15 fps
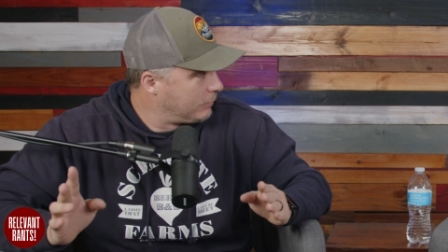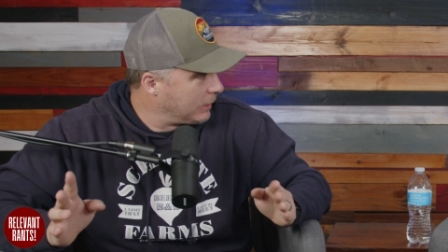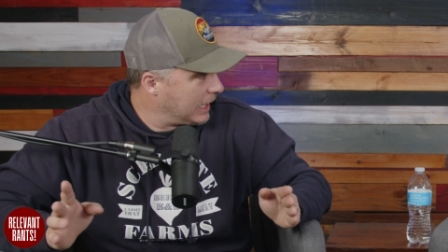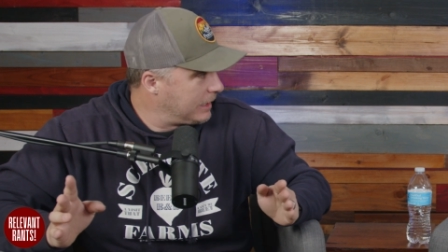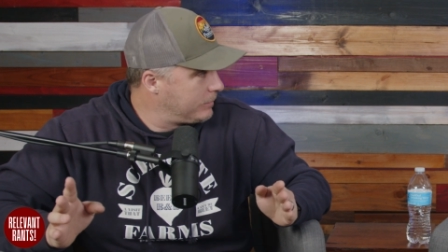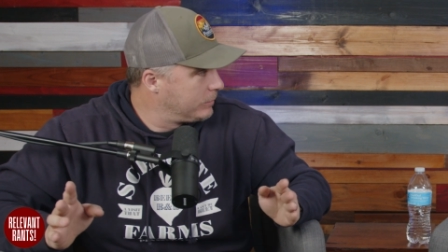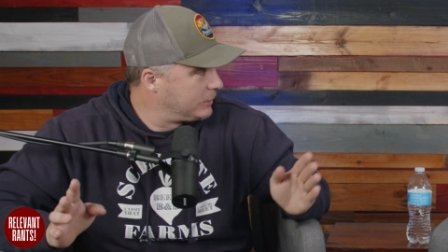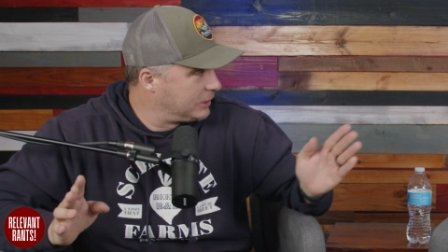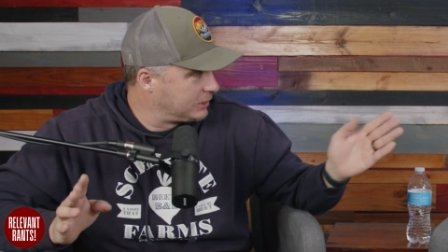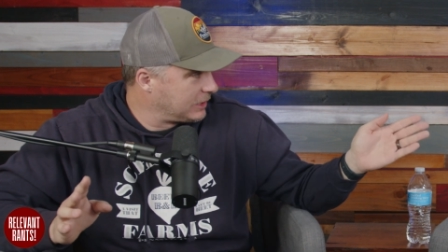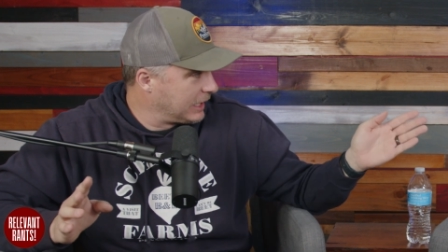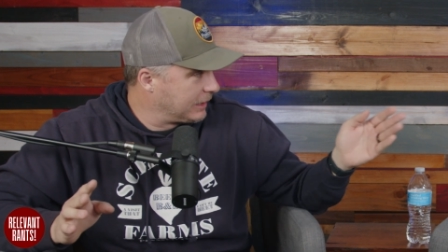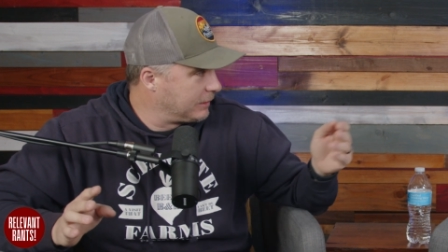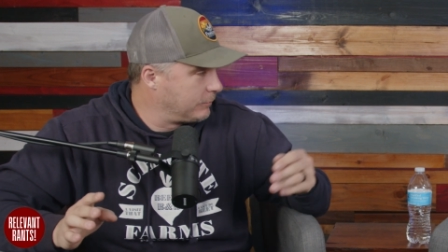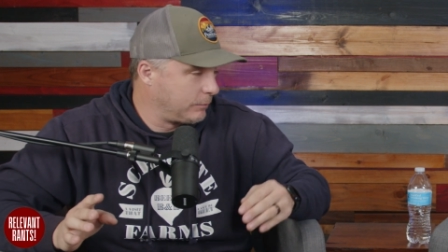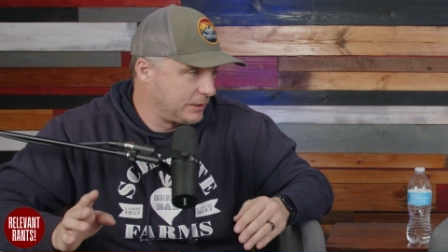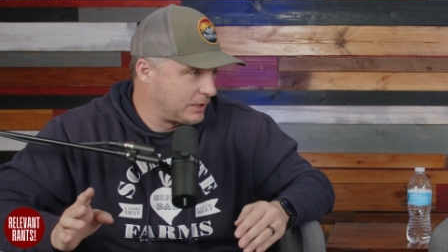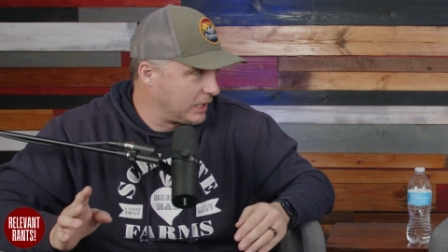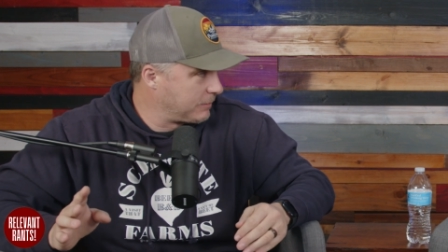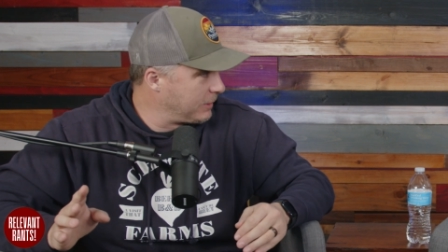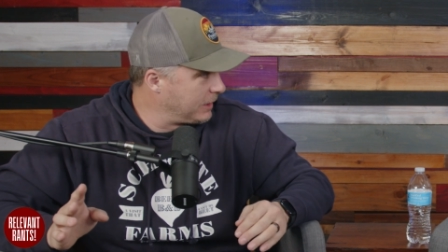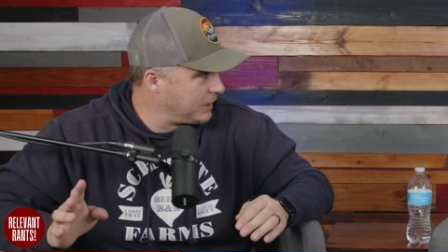Right? Just like we
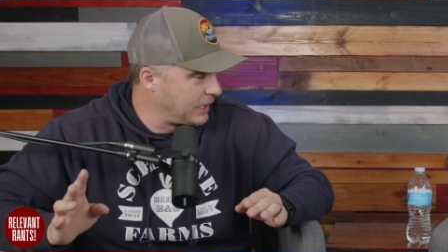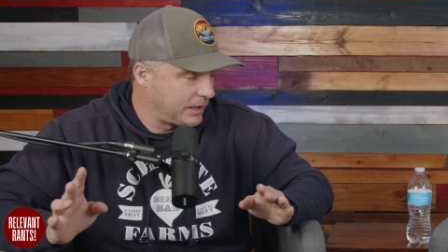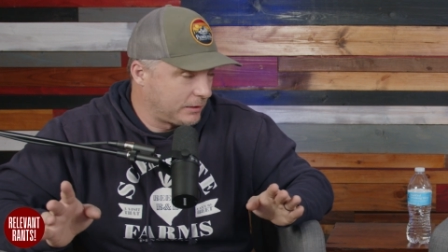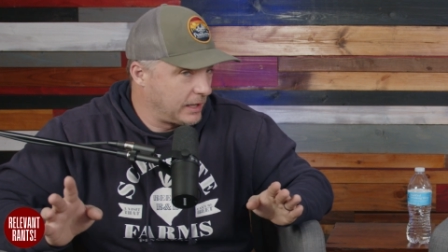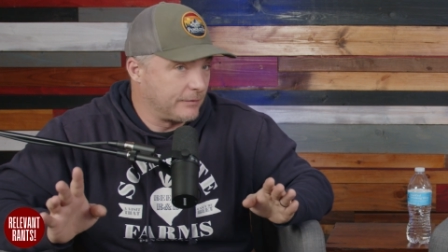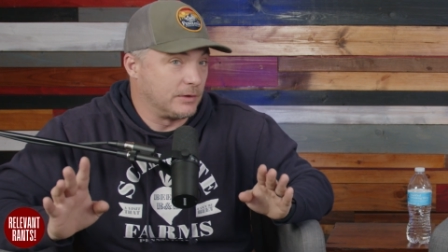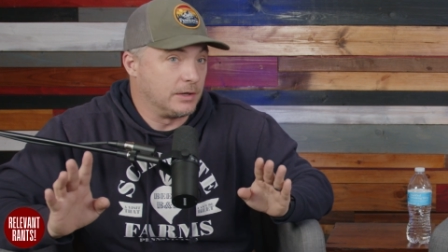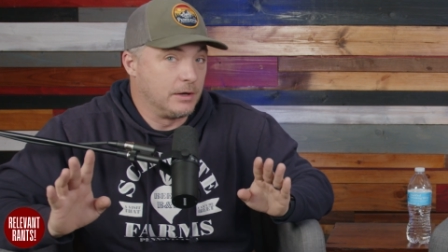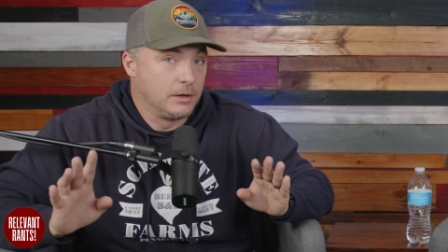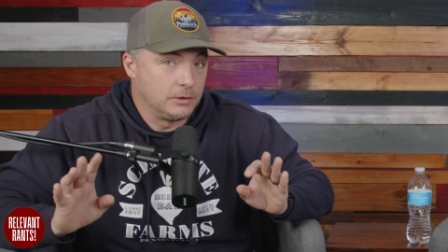talked about 9/11.